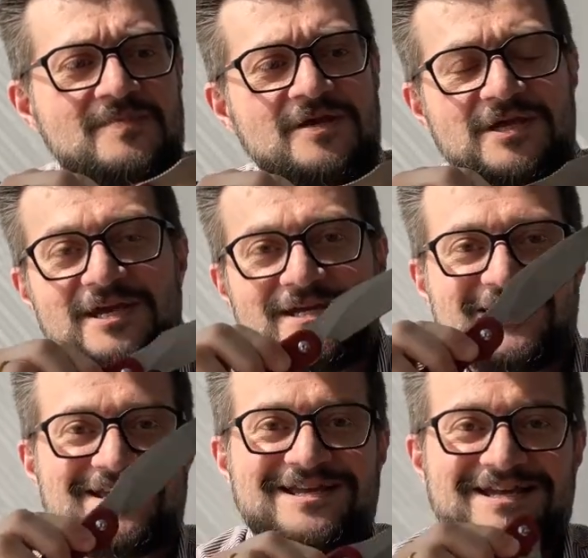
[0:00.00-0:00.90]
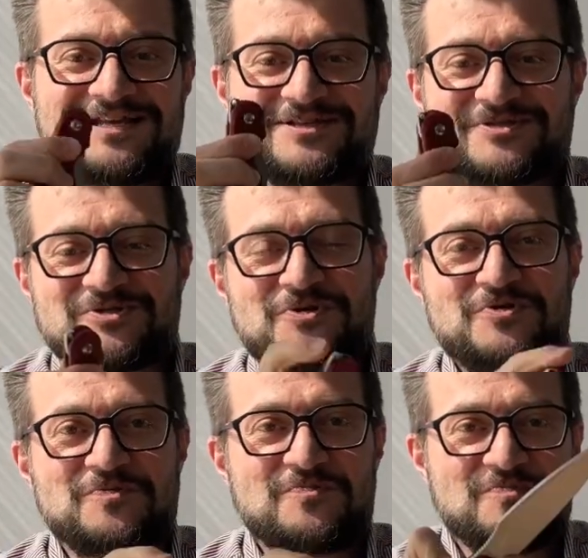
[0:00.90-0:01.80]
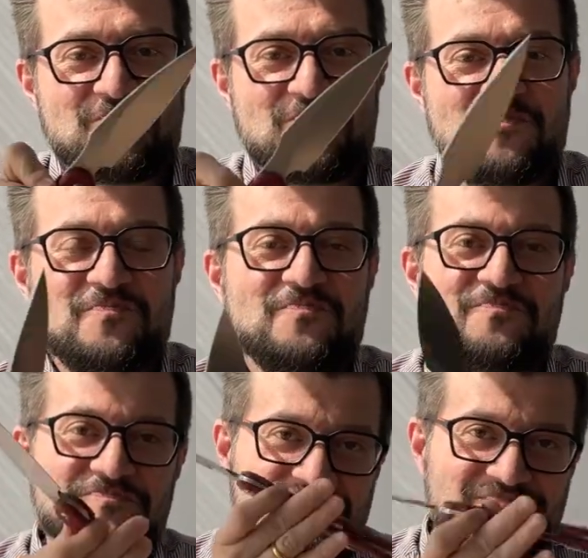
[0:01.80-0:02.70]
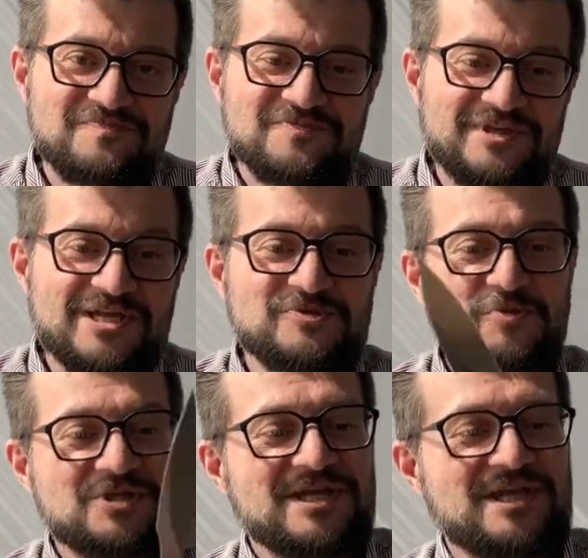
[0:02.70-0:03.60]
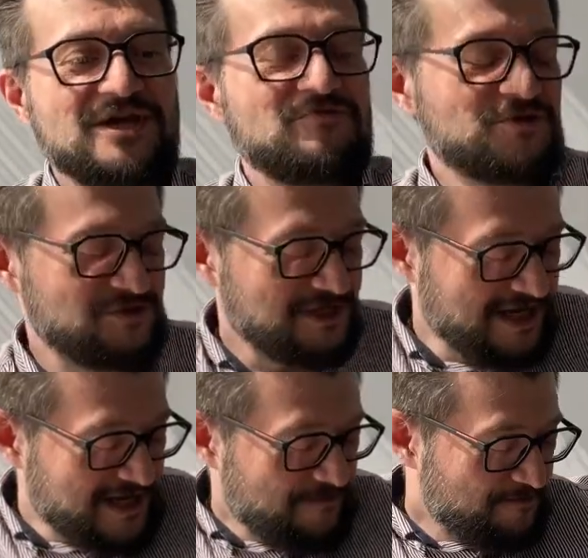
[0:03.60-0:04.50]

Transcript: okay so that's what i carry today